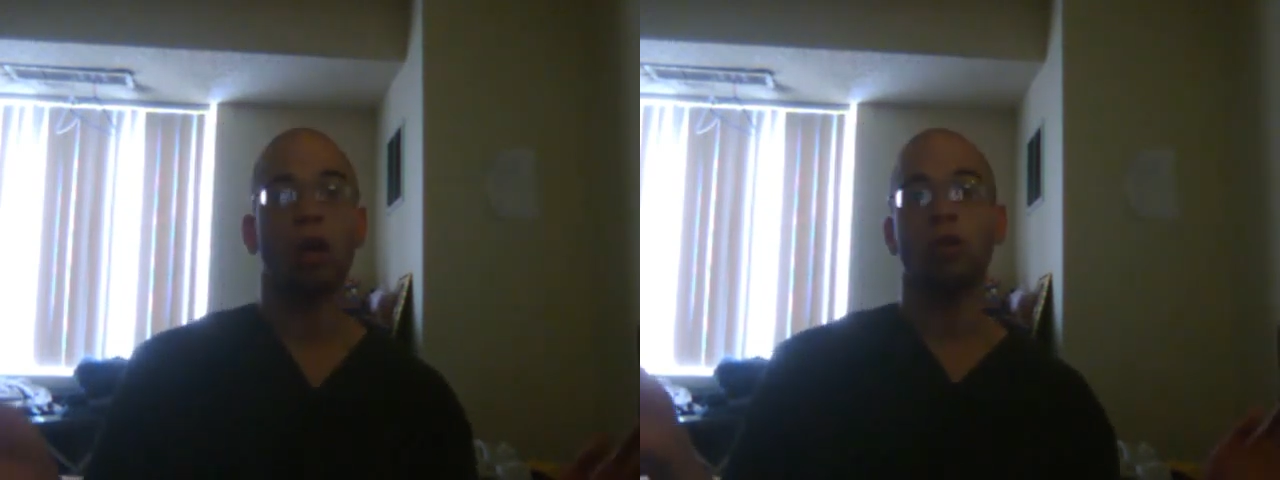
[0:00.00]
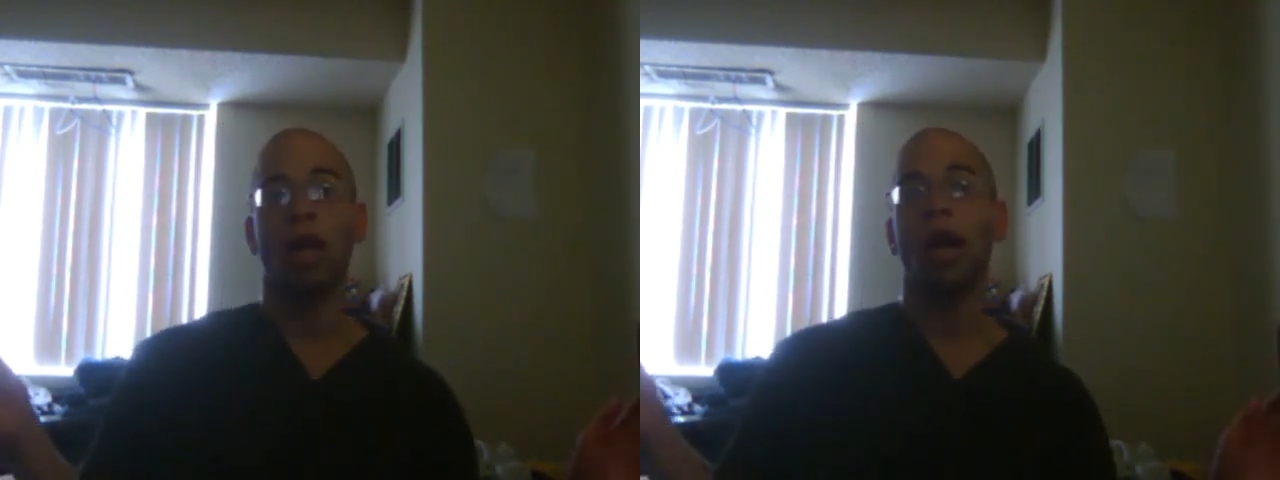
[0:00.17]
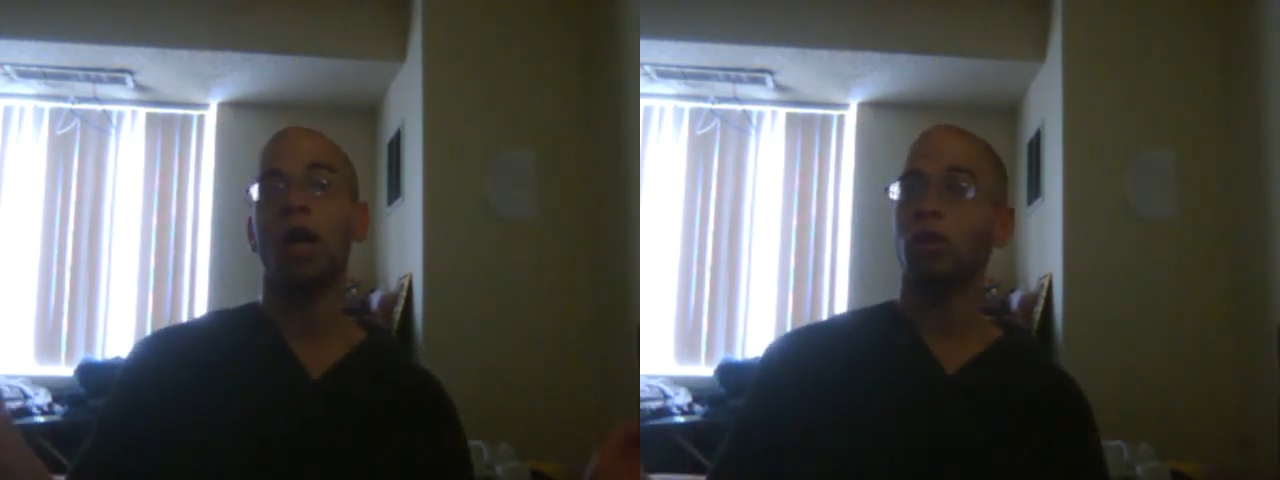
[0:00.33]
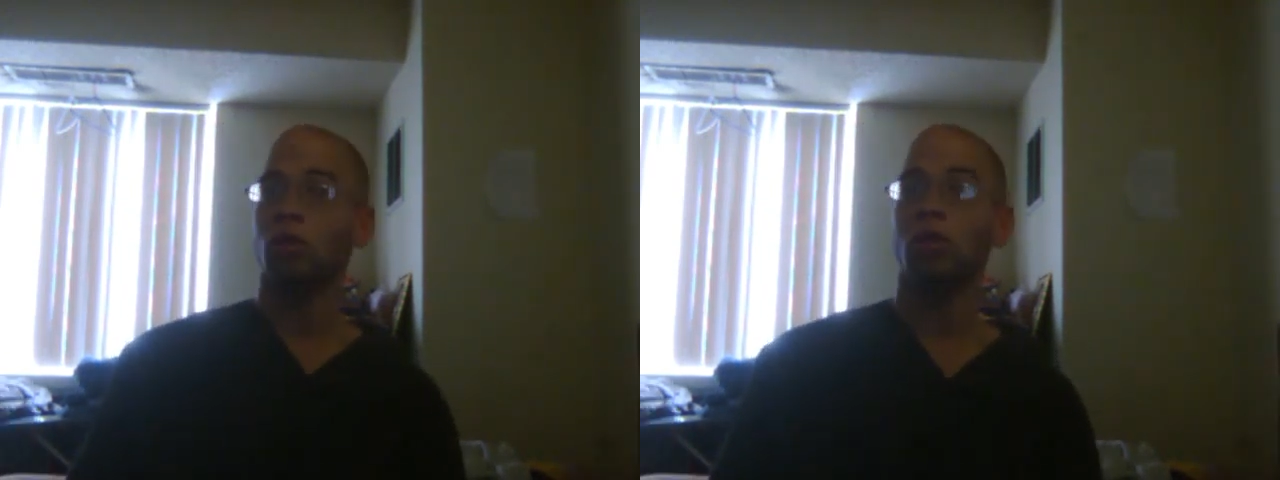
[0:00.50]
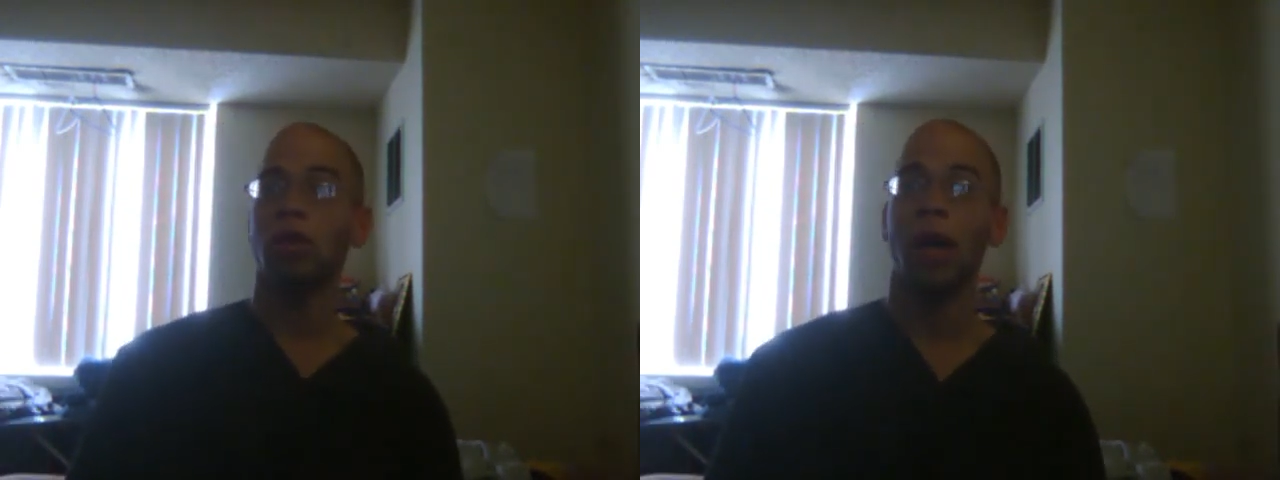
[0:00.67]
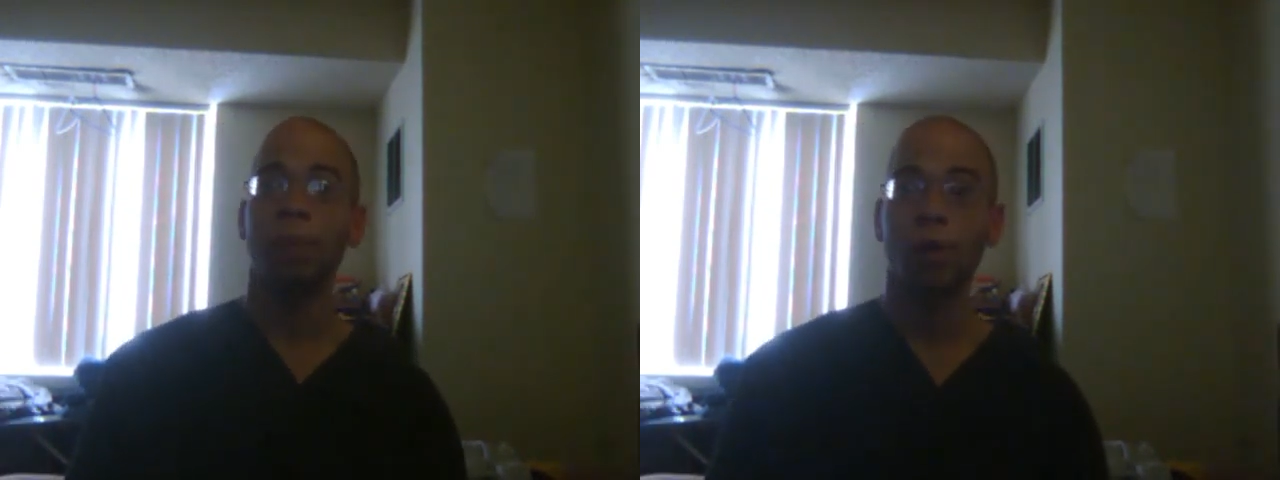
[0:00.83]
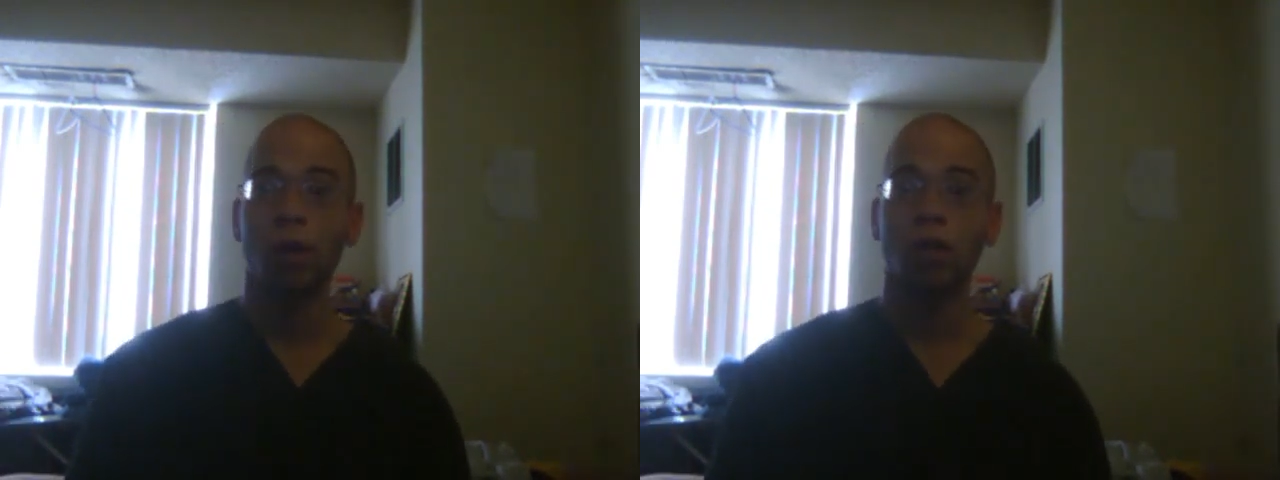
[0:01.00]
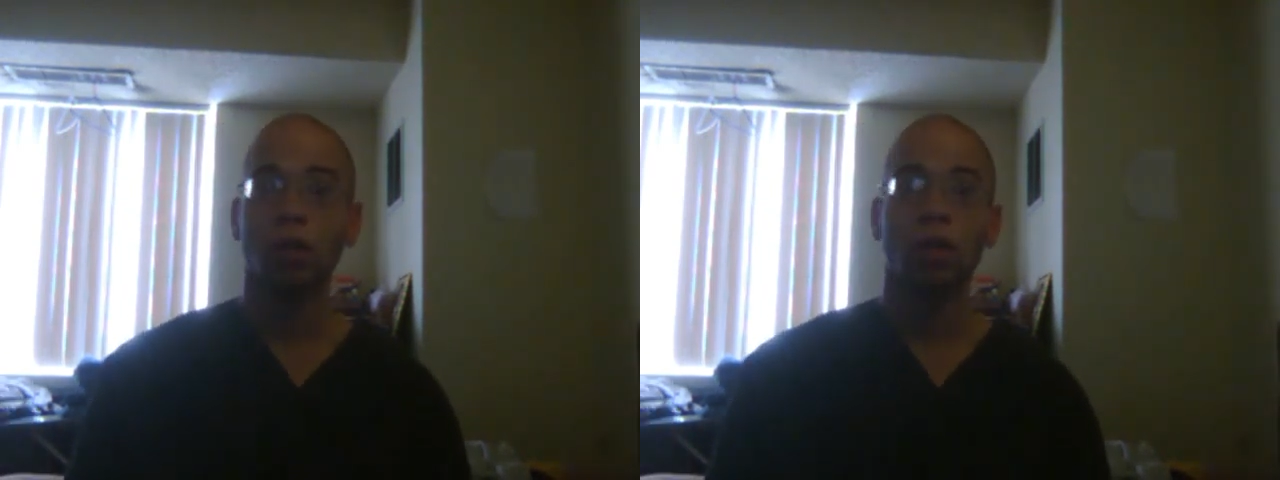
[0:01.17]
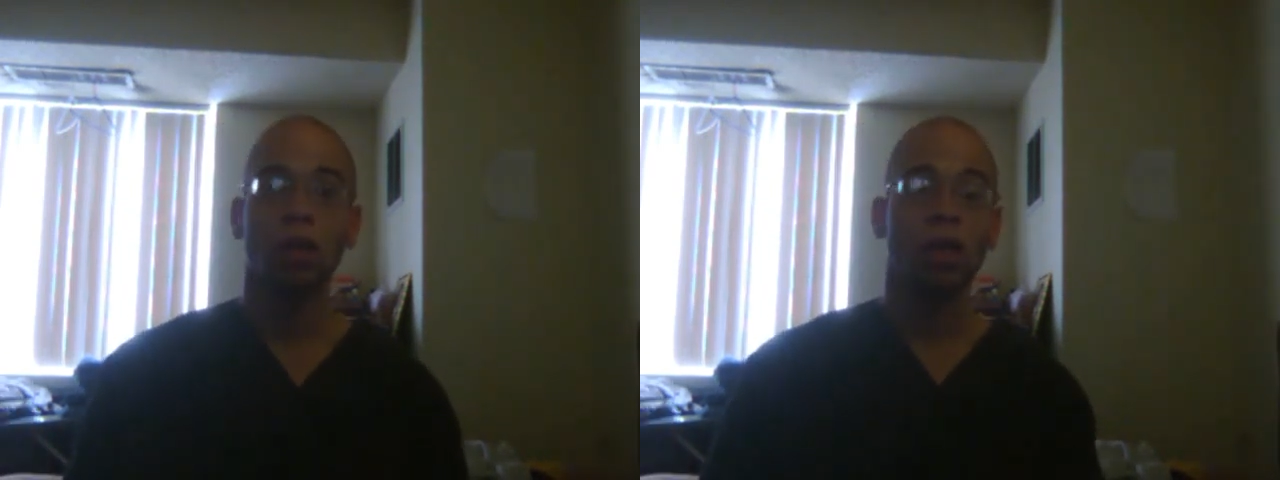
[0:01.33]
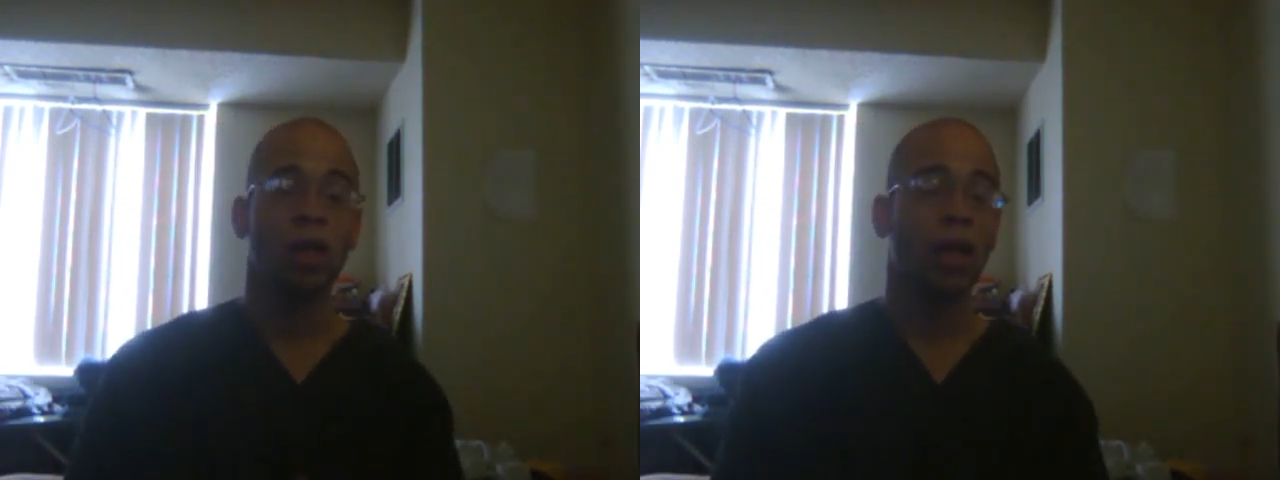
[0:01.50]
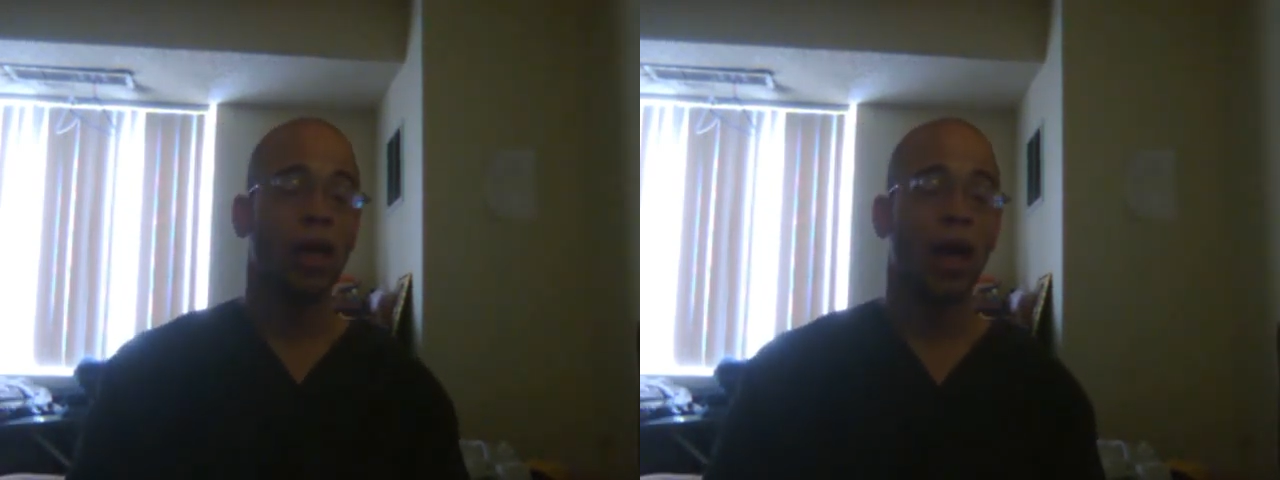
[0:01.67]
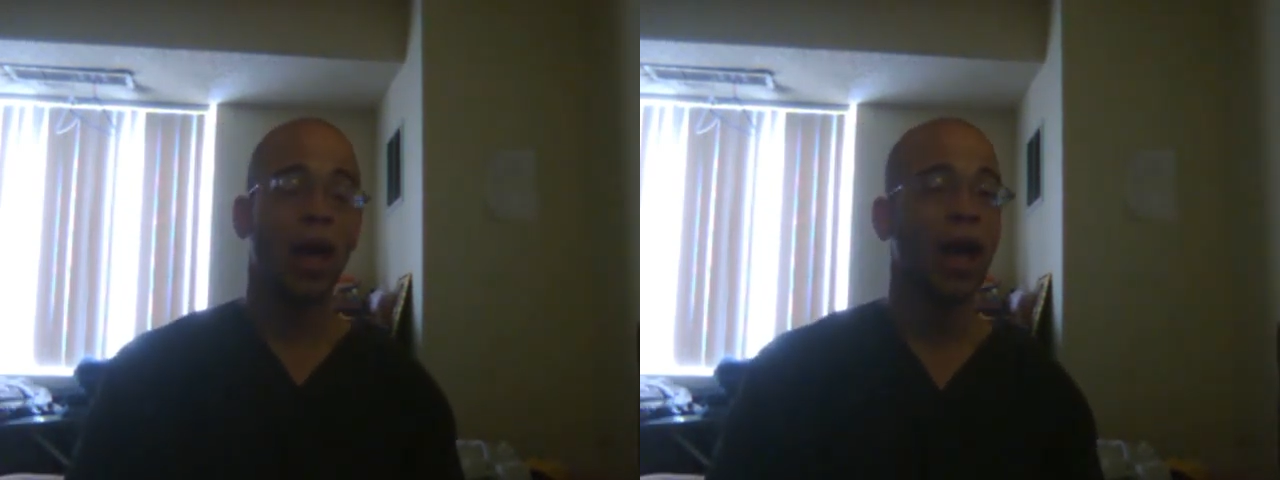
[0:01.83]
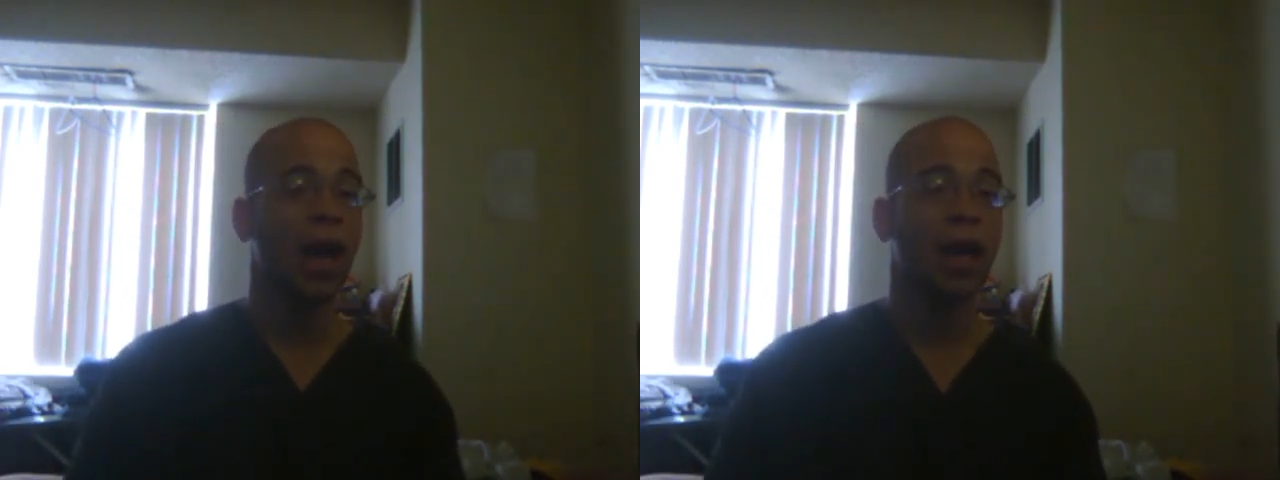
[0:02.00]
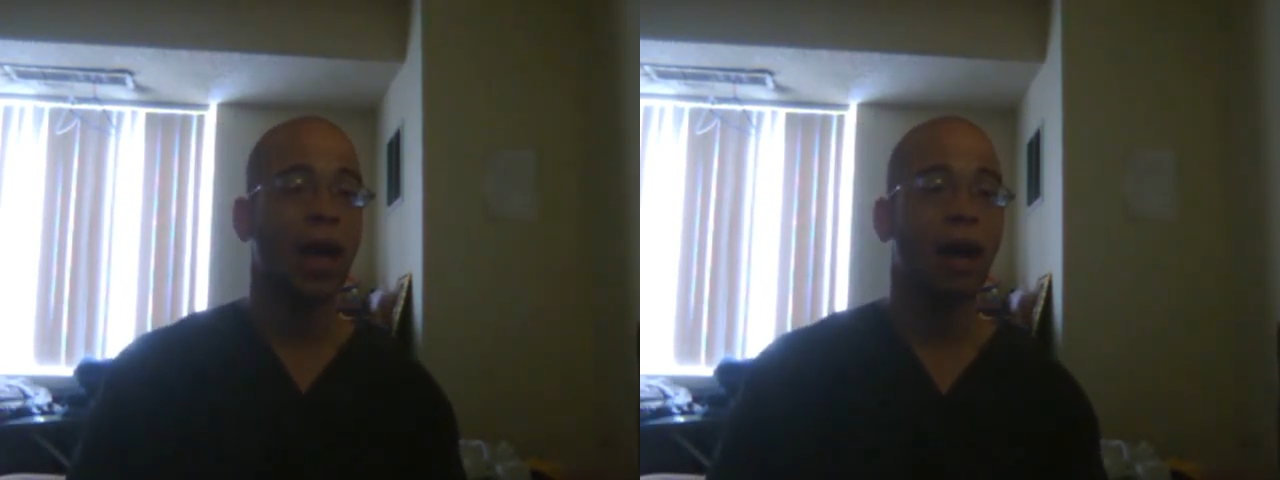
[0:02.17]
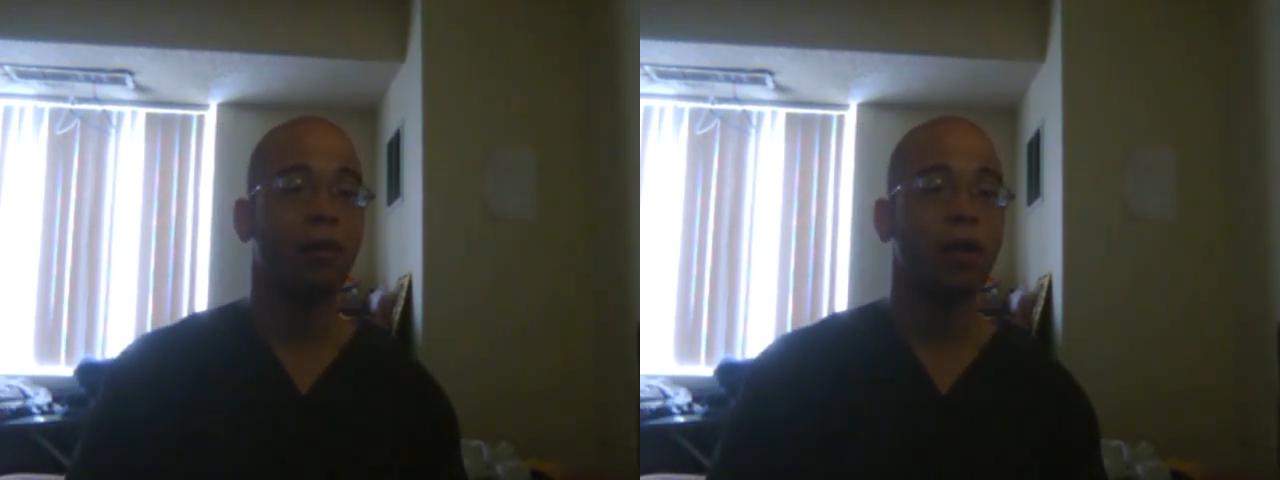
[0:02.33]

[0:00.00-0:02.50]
I was kind of interested in that book, and I